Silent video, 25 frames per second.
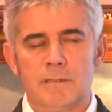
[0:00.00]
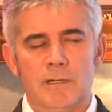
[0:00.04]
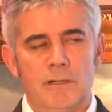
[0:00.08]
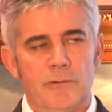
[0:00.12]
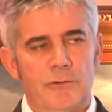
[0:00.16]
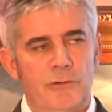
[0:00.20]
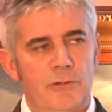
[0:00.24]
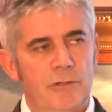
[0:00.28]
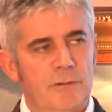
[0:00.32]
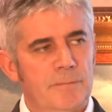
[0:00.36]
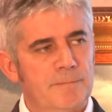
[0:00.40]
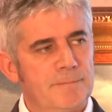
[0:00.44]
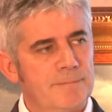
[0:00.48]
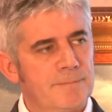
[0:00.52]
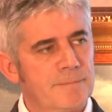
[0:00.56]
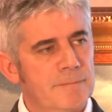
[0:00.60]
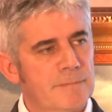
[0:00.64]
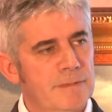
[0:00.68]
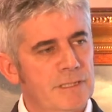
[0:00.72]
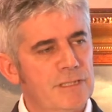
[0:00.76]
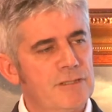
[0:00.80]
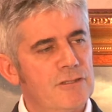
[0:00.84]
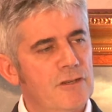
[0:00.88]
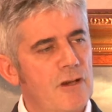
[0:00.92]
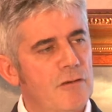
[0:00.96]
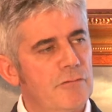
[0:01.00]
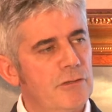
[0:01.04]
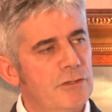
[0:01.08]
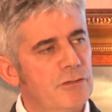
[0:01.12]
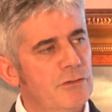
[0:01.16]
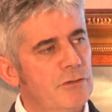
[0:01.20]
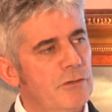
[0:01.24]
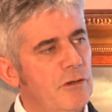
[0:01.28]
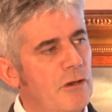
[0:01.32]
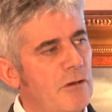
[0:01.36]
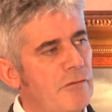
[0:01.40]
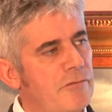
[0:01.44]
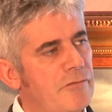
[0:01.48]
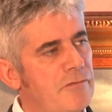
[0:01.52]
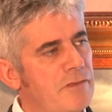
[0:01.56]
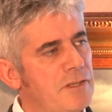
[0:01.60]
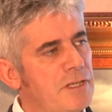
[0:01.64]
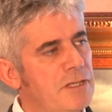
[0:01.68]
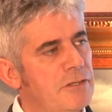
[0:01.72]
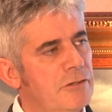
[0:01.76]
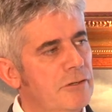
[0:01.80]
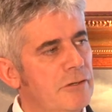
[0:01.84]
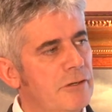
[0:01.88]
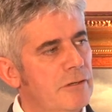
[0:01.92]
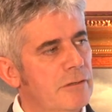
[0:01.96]
um, discovered a, a
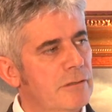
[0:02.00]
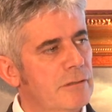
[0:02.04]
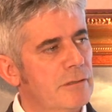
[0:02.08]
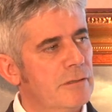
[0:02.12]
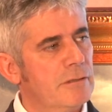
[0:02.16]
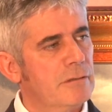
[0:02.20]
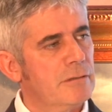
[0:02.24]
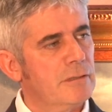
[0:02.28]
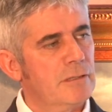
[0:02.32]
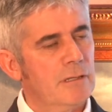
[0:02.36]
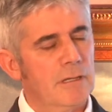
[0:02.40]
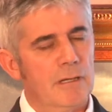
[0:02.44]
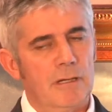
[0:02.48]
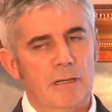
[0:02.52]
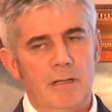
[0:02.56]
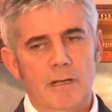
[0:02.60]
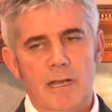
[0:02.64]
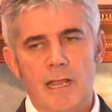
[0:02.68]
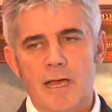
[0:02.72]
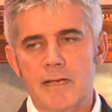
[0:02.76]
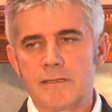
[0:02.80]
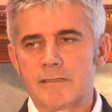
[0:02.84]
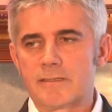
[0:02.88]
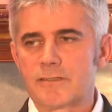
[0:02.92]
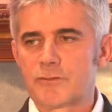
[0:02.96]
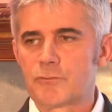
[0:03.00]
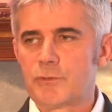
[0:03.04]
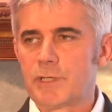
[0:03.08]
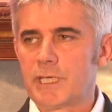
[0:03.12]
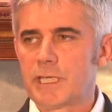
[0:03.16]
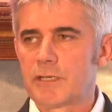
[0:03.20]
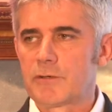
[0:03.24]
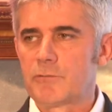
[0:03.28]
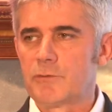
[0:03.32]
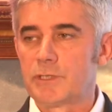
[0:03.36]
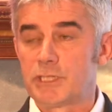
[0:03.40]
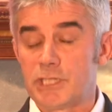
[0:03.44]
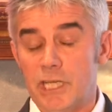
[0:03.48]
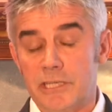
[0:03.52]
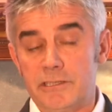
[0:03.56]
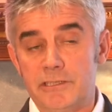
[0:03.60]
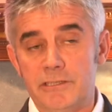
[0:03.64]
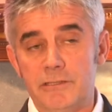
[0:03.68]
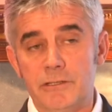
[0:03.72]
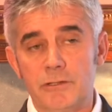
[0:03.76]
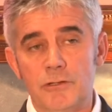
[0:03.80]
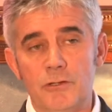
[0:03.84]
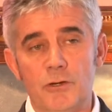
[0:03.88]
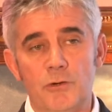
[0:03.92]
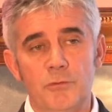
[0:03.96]
figure uh, last week, which I
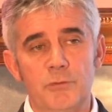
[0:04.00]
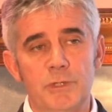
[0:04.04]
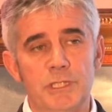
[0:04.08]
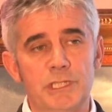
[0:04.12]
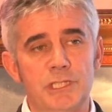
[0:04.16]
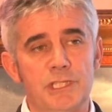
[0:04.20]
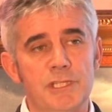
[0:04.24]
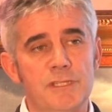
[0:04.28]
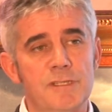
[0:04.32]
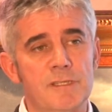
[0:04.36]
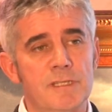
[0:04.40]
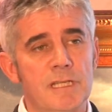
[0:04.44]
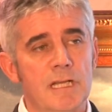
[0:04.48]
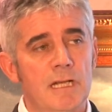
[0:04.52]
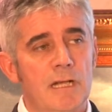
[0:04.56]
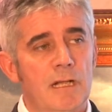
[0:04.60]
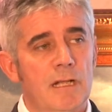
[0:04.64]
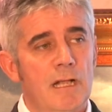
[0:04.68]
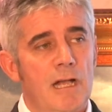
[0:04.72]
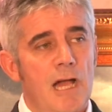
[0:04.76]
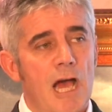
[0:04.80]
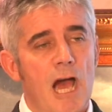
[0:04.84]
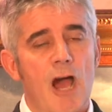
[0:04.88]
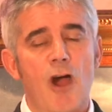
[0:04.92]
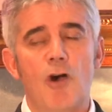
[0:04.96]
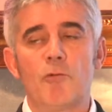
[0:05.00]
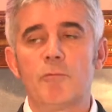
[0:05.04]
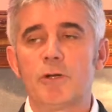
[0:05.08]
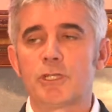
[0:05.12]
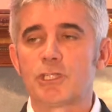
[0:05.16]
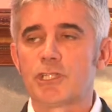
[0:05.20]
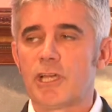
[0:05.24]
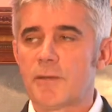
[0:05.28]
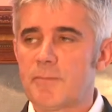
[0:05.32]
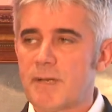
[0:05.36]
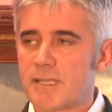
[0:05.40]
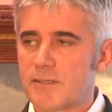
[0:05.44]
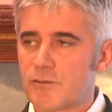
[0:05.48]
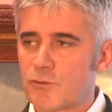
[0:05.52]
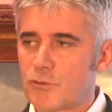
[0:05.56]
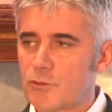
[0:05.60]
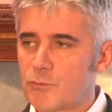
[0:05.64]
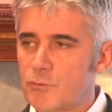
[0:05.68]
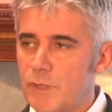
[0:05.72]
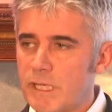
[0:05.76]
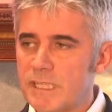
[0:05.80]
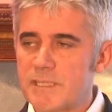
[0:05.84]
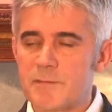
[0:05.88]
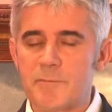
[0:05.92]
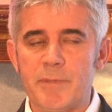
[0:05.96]
didn't know, which is how much
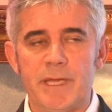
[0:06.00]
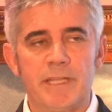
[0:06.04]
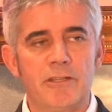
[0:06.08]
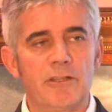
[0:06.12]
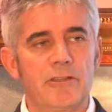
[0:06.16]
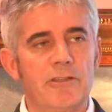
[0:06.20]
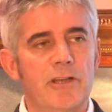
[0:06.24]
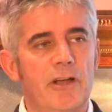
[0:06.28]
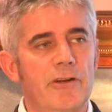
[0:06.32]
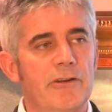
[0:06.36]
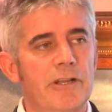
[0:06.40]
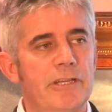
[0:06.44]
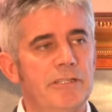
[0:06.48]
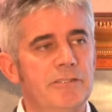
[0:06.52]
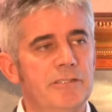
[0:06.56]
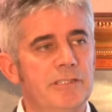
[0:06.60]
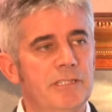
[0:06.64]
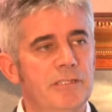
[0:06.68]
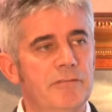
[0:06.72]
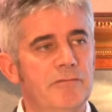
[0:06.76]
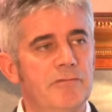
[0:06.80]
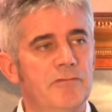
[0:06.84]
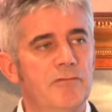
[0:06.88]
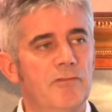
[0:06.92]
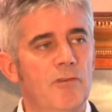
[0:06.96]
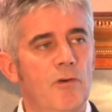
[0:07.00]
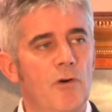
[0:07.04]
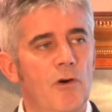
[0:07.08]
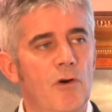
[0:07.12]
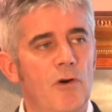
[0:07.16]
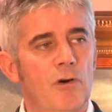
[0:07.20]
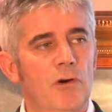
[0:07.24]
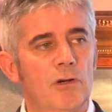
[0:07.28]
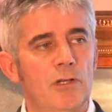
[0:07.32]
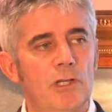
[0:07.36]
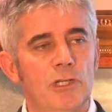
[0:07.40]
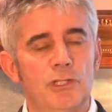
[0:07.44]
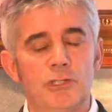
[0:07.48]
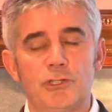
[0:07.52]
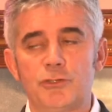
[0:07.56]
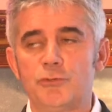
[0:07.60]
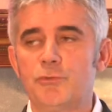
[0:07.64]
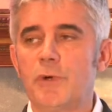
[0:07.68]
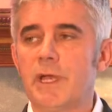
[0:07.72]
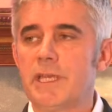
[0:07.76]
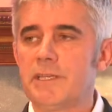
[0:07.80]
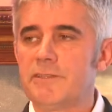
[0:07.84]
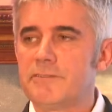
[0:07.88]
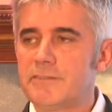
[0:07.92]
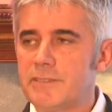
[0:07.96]
Amazon will spend on R and D for
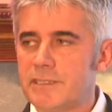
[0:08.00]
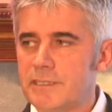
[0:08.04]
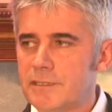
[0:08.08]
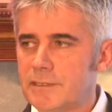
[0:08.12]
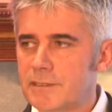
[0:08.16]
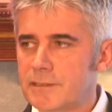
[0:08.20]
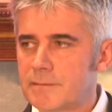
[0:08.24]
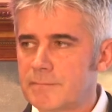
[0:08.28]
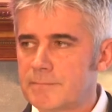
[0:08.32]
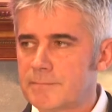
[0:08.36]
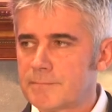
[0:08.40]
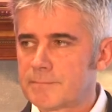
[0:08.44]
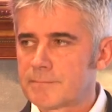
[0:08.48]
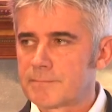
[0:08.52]
twenty eighteen.